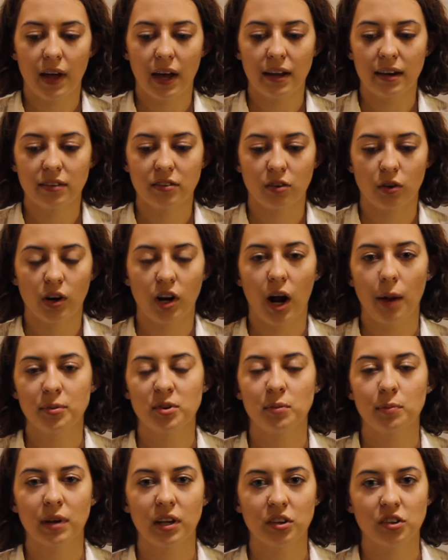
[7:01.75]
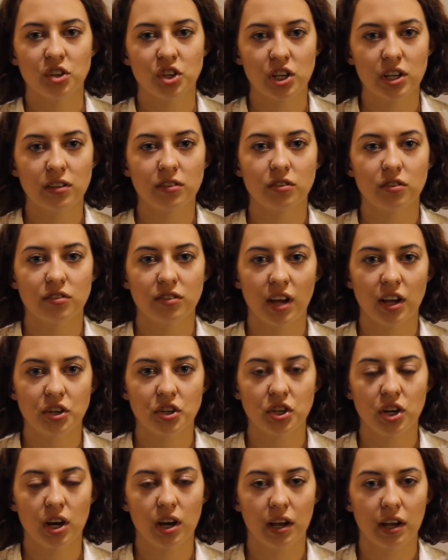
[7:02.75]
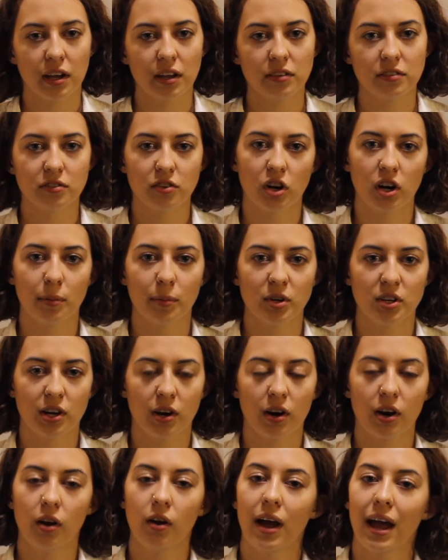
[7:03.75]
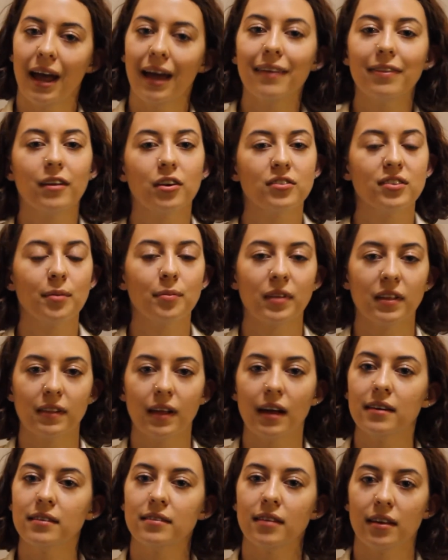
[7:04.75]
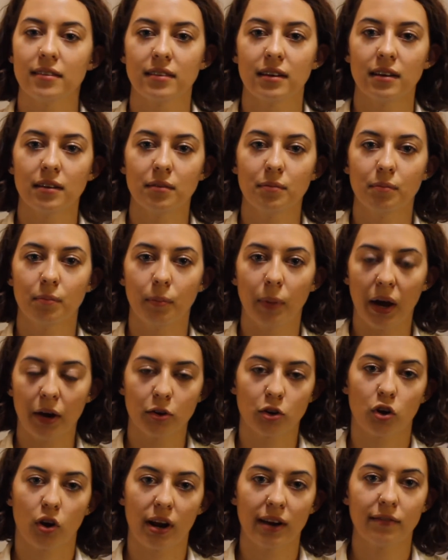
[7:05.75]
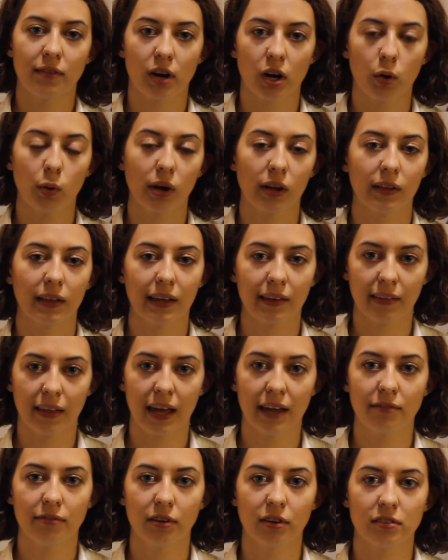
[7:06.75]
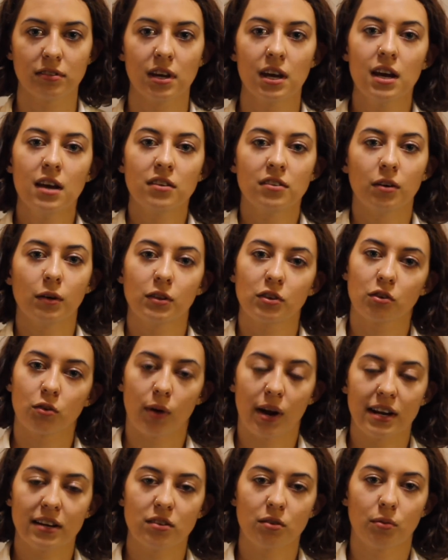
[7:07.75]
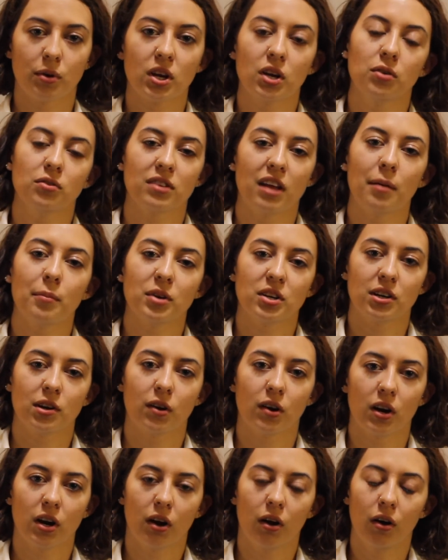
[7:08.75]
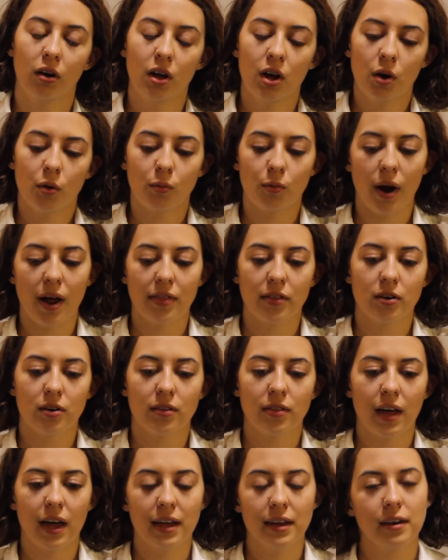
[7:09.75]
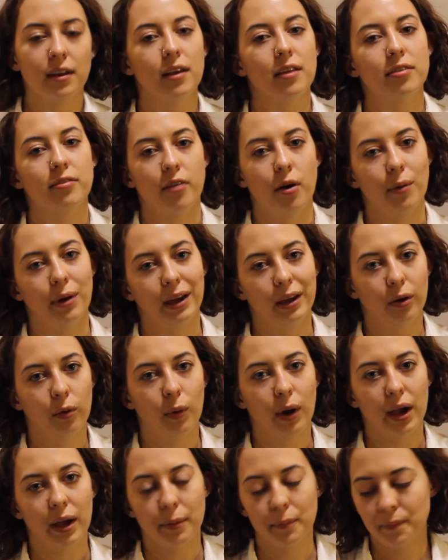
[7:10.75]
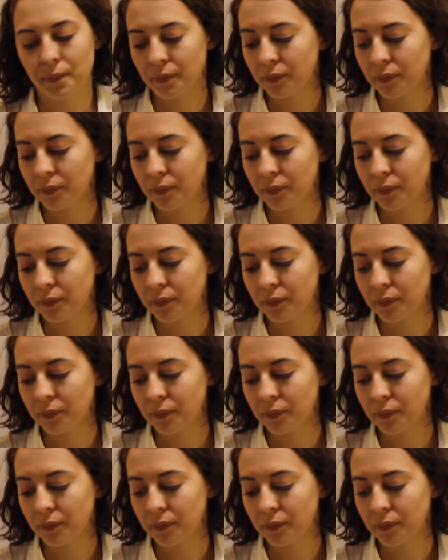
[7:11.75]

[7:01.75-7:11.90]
that is a great option because jeans are such a sturdy material, and they're something that doesn't biodegrade very quickly in landfills. So it's great to reuse that material rather than throwing it away.